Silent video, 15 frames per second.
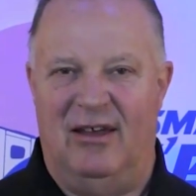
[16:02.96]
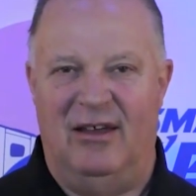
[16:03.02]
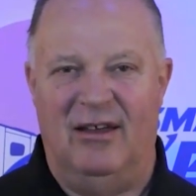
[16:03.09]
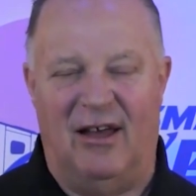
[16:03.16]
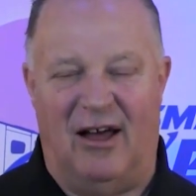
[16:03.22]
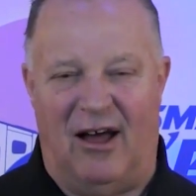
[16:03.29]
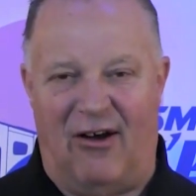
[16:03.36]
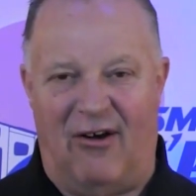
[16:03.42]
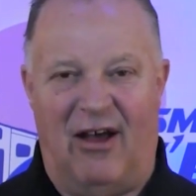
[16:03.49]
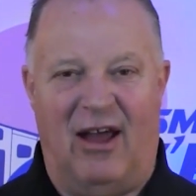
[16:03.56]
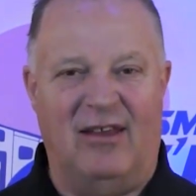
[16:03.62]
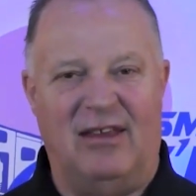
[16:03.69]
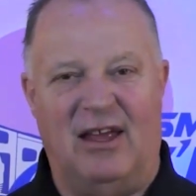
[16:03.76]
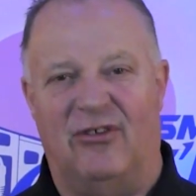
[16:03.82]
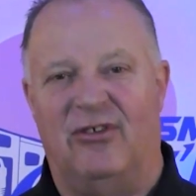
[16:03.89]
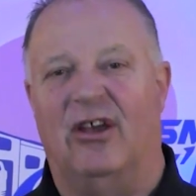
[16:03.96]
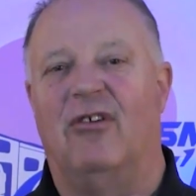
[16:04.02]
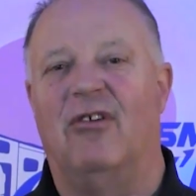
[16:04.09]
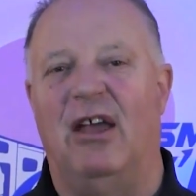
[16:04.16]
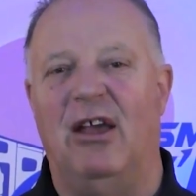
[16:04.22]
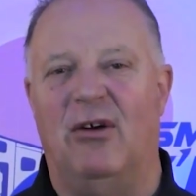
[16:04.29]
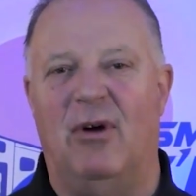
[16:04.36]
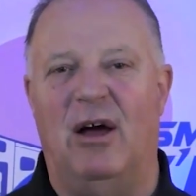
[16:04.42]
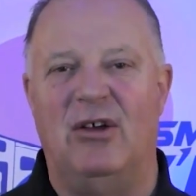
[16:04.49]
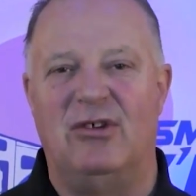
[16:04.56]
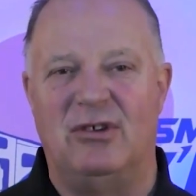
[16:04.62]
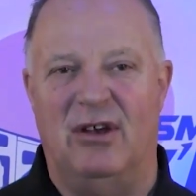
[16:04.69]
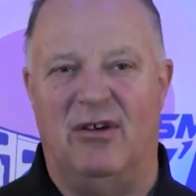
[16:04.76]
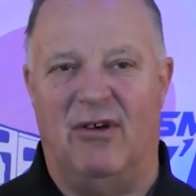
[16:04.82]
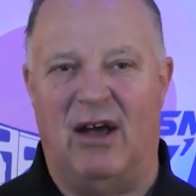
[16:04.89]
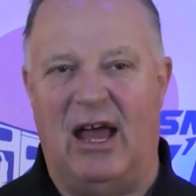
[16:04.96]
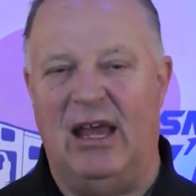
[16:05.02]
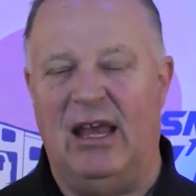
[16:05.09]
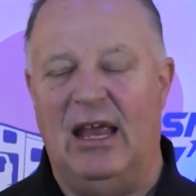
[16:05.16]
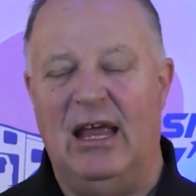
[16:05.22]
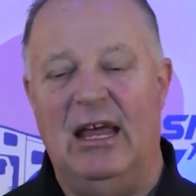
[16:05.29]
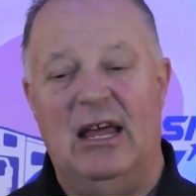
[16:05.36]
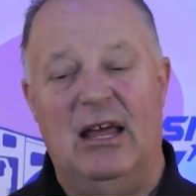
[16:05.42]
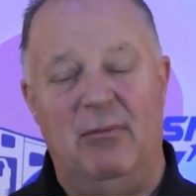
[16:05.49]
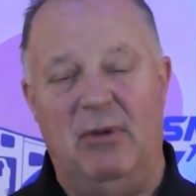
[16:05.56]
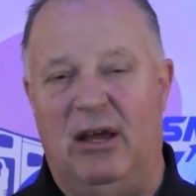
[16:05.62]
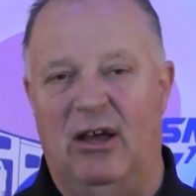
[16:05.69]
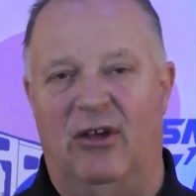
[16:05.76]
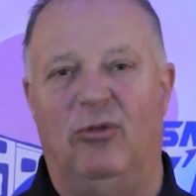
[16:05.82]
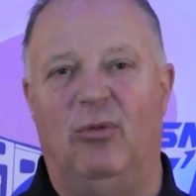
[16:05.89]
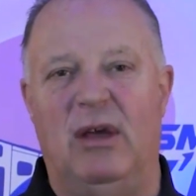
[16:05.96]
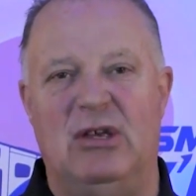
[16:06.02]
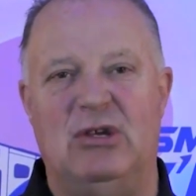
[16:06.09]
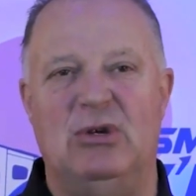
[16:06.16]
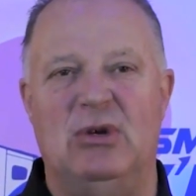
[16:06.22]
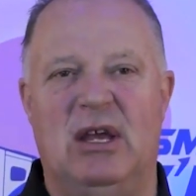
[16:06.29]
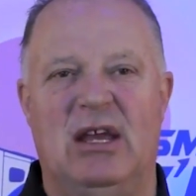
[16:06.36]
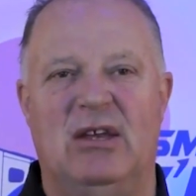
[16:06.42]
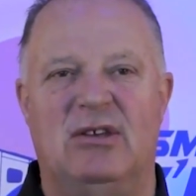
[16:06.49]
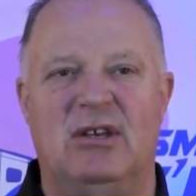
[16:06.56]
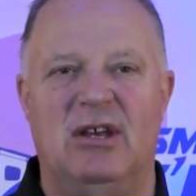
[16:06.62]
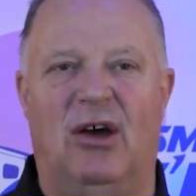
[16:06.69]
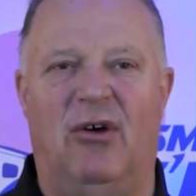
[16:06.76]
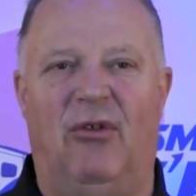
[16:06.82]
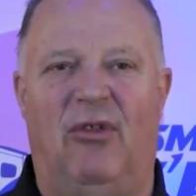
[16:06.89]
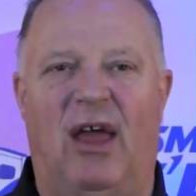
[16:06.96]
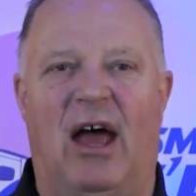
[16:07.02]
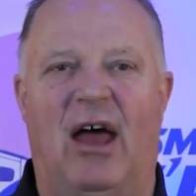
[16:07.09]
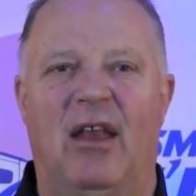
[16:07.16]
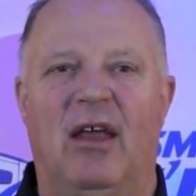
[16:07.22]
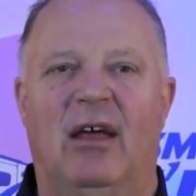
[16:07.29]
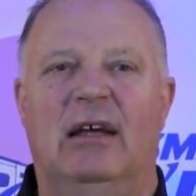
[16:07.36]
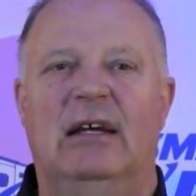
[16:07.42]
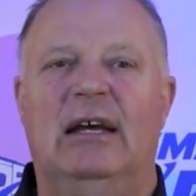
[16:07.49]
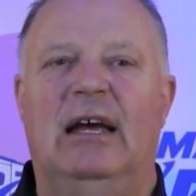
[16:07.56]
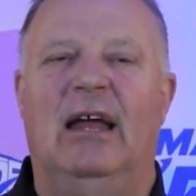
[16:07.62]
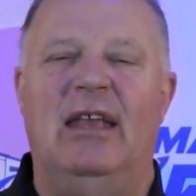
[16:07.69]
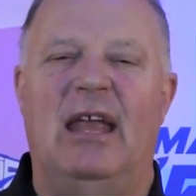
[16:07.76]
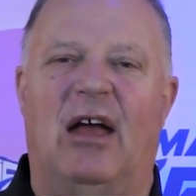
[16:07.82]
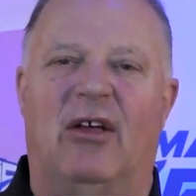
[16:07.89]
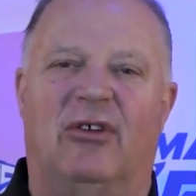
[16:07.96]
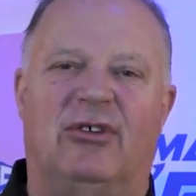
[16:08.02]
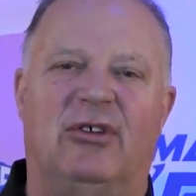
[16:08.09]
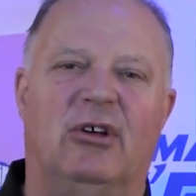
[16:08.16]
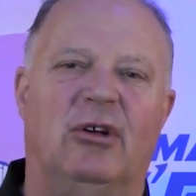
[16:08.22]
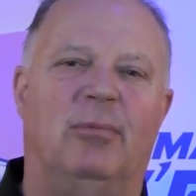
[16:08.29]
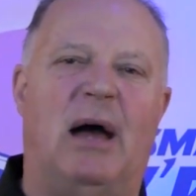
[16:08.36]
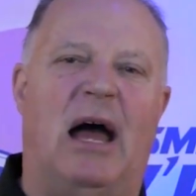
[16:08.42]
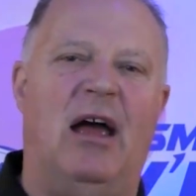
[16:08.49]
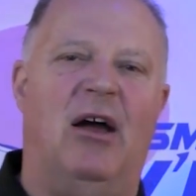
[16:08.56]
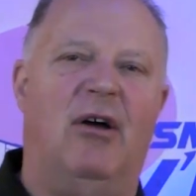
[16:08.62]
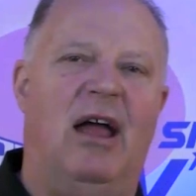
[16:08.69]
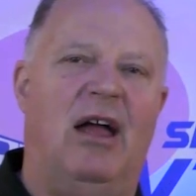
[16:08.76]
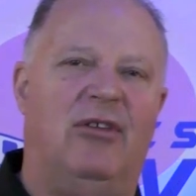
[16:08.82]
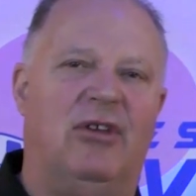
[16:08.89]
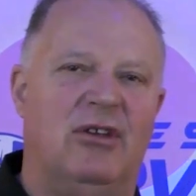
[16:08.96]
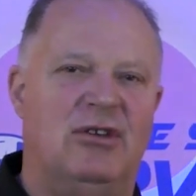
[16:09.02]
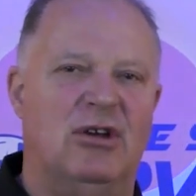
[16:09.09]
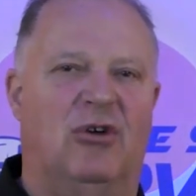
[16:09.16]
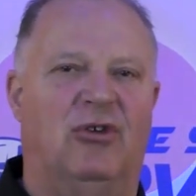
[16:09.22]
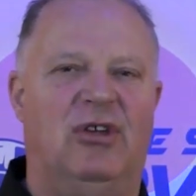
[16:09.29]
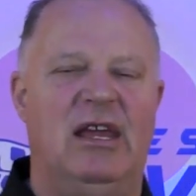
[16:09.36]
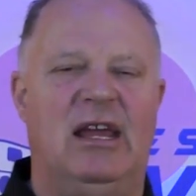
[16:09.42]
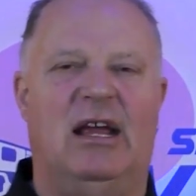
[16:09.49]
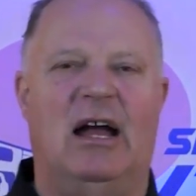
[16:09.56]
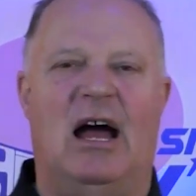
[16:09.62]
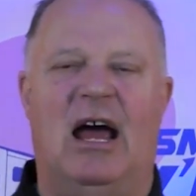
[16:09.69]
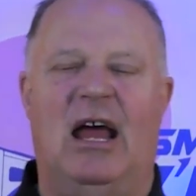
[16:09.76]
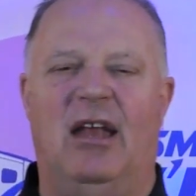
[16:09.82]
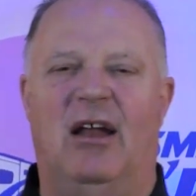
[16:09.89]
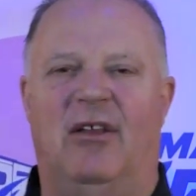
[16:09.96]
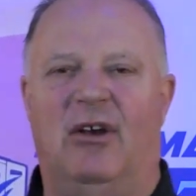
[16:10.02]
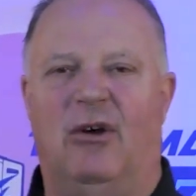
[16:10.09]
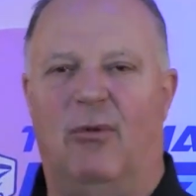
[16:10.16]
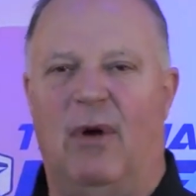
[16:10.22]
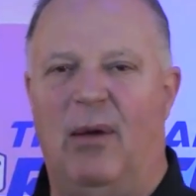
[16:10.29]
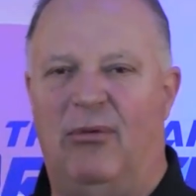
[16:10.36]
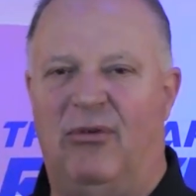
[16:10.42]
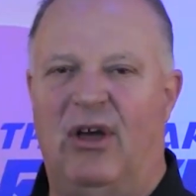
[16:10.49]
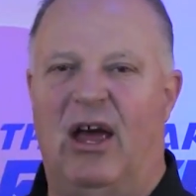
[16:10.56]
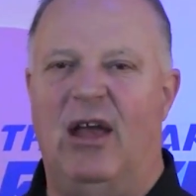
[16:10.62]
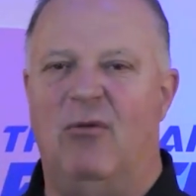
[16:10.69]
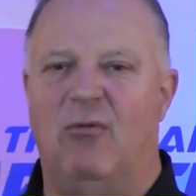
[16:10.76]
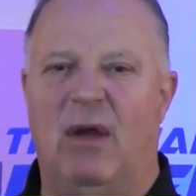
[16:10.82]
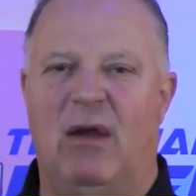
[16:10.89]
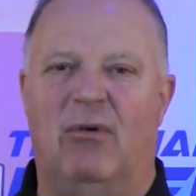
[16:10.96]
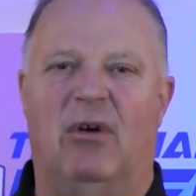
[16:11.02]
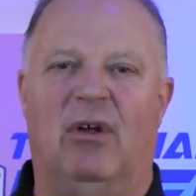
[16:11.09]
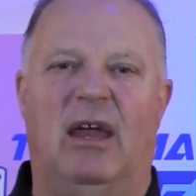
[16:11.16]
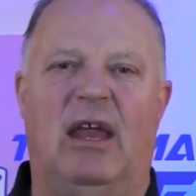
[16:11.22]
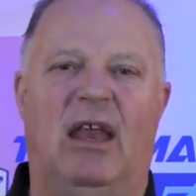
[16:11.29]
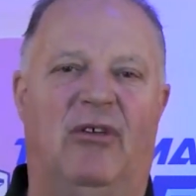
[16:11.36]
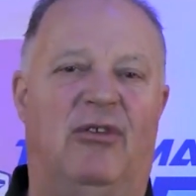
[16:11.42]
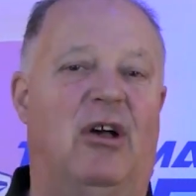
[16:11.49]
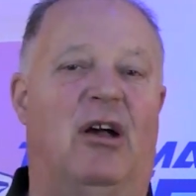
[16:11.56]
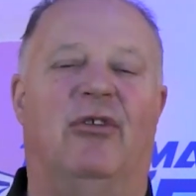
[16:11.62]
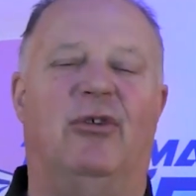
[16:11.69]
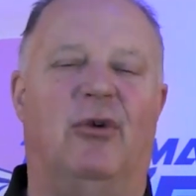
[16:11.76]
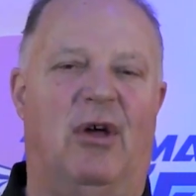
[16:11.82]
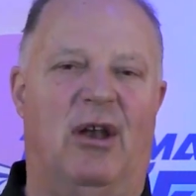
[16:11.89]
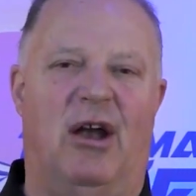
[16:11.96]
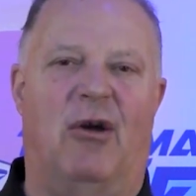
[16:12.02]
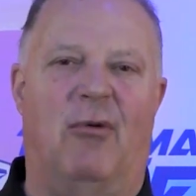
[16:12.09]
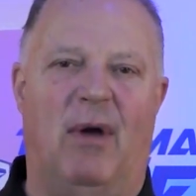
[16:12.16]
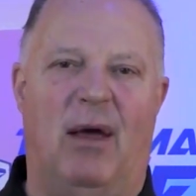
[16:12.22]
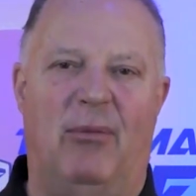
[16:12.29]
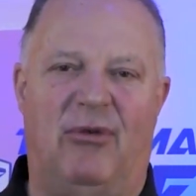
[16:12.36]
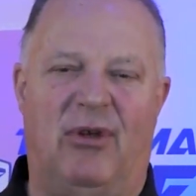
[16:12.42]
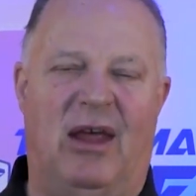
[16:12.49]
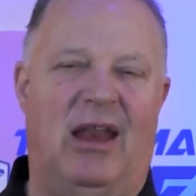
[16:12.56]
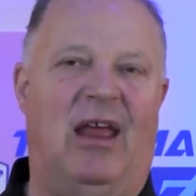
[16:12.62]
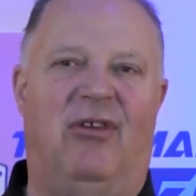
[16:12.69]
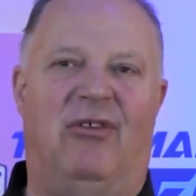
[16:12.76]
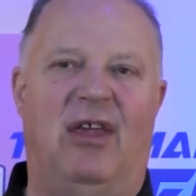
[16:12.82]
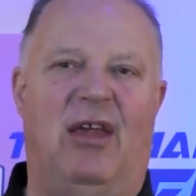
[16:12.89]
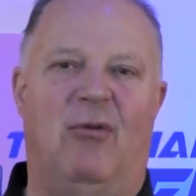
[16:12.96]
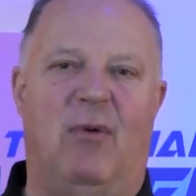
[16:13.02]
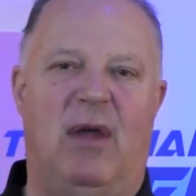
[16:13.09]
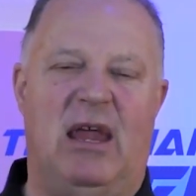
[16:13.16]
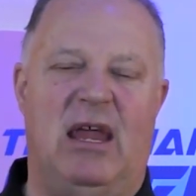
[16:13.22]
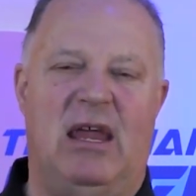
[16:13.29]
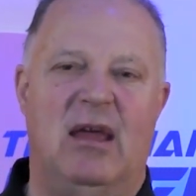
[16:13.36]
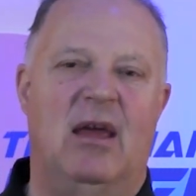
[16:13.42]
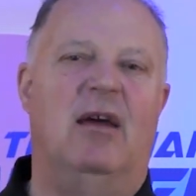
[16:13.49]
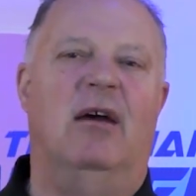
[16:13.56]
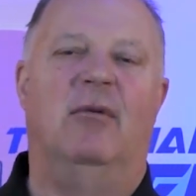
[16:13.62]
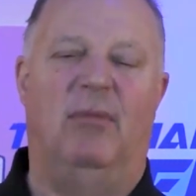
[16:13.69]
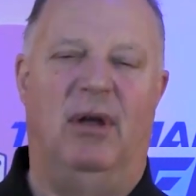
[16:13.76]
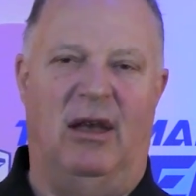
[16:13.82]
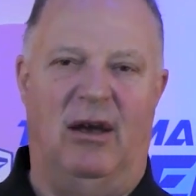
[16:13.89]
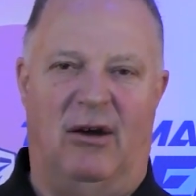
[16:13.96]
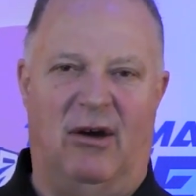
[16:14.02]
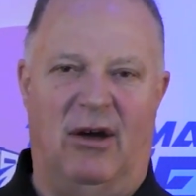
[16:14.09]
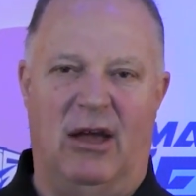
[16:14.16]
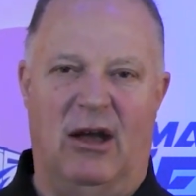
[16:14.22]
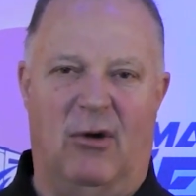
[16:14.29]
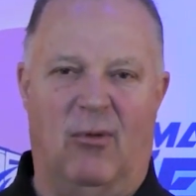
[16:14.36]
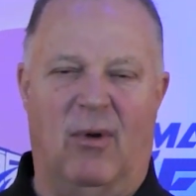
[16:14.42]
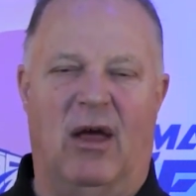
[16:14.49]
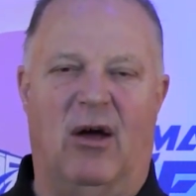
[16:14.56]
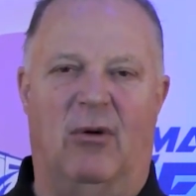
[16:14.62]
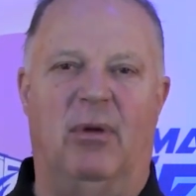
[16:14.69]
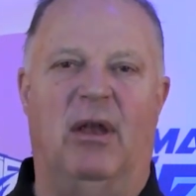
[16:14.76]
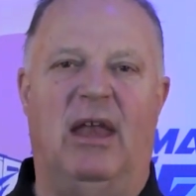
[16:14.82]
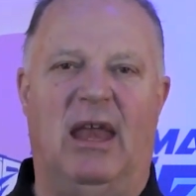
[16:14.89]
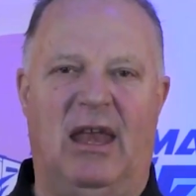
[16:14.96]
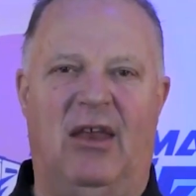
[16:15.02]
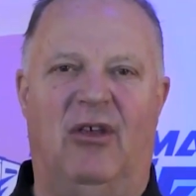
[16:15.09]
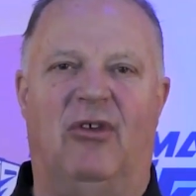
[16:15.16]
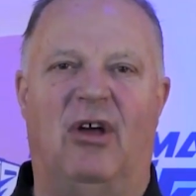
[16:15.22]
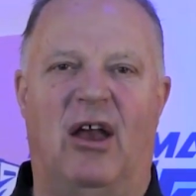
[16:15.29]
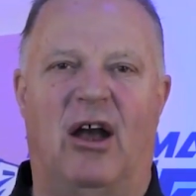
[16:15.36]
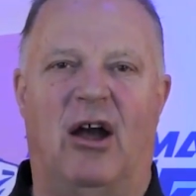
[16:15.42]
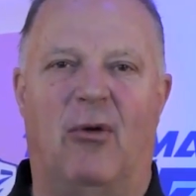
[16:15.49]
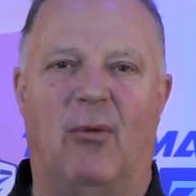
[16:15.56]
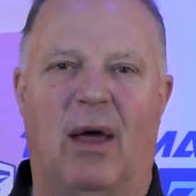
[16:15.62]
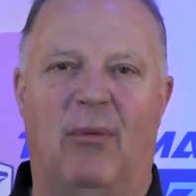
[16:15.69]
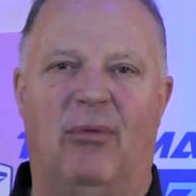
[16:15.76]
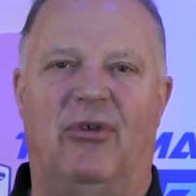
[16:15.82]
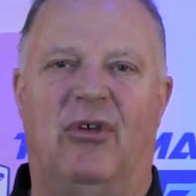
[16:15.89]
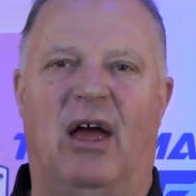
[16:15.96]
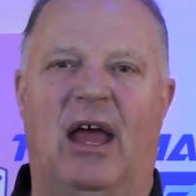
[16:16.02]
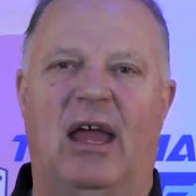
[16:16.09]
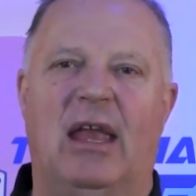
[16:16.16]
All right, that's a great question, right? Because we do need to know that. Now, Solbio has a dosing guide on their website, and it's also on our website. I say we, but it is on our website.